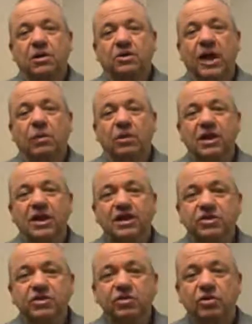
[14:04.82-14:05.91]
that would
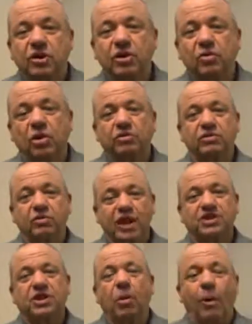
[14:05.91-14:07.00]
lead to nuclear war with
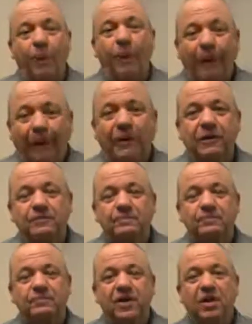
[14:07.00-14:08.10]
Russia, or
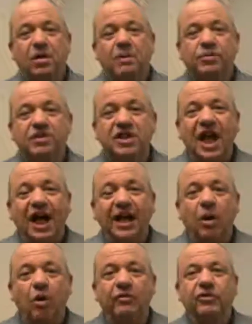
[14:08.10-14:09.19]

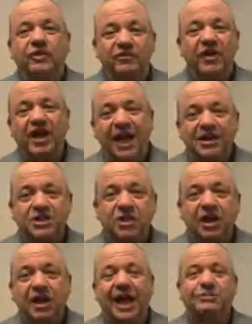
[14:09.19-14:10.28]
preside over the financial
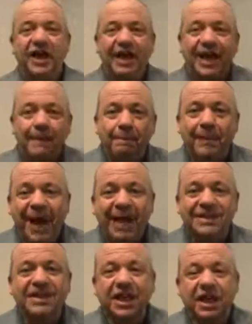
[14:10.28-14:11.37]
collapse and a
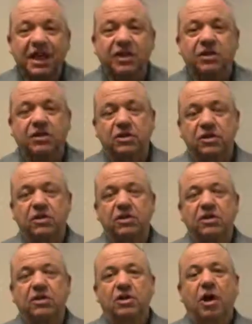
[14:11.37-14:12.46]
mass kill
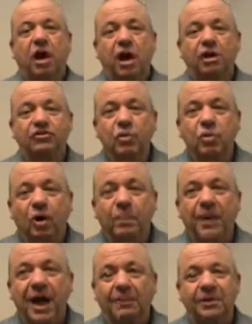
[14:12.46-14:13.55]
of the
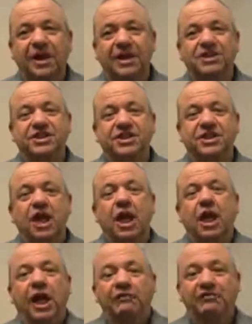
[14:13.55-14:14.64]
world population
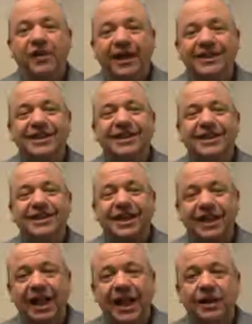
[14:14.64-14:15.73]
affected in the
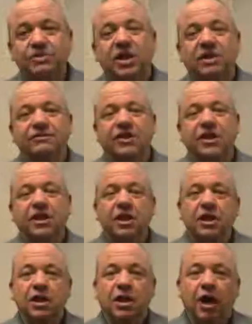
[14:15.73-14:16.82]
collapse of the
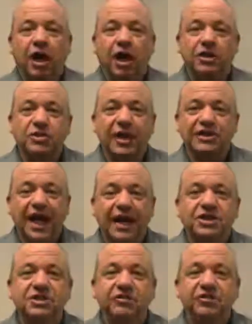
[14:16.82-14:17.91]

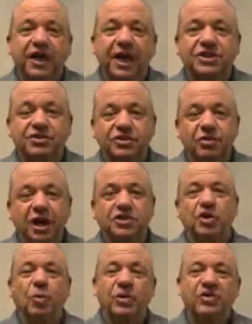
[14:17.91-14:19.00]
transactional financial
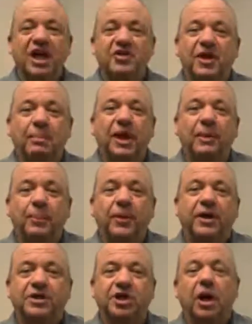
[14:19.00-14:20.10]
structure with nothing being
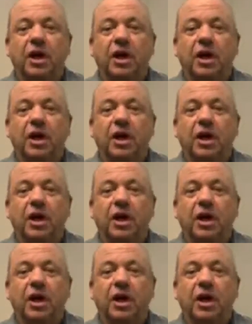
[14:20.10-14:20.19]
put in